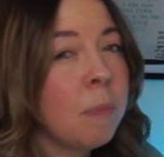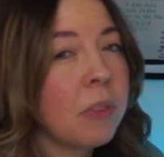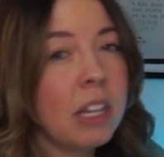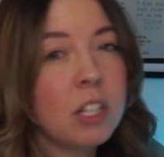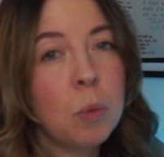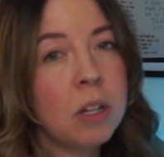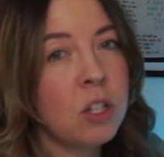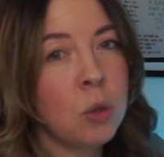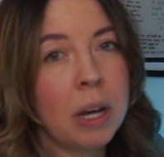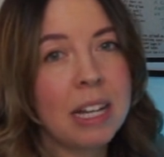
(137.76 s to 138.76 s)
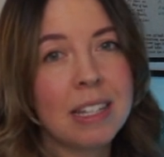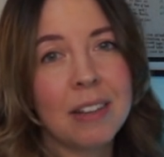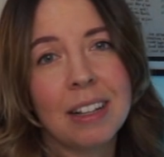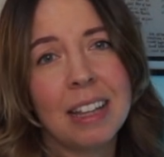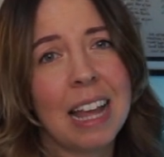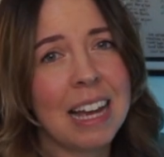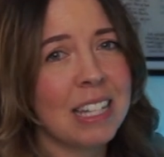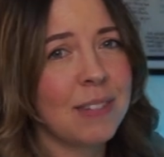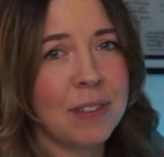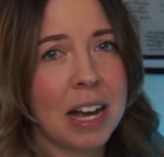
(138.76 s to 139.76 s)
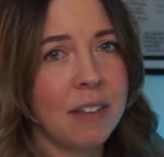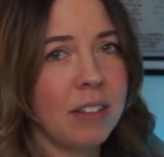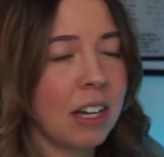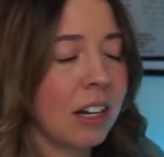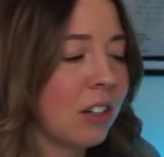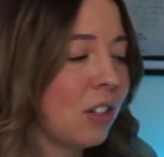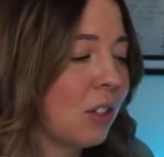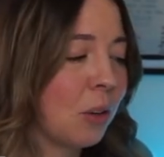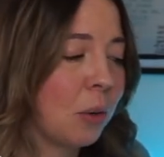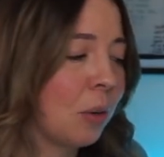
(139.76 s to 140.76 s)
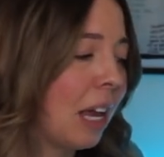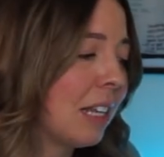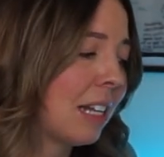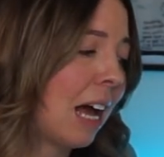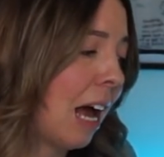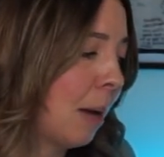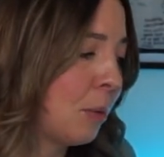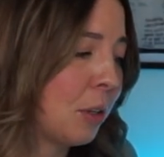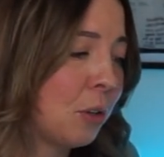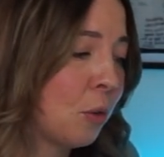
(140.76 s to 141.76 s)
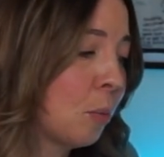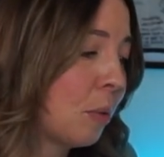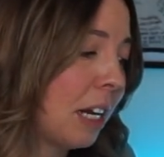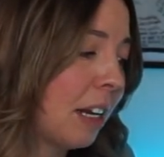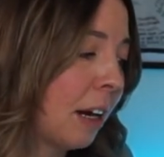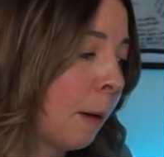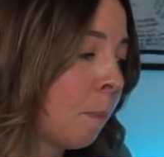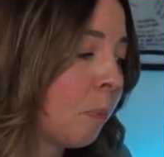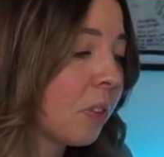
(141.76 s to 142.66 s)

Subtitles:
He's won twice out of the last 5 years, so it's an absolute no-brainer.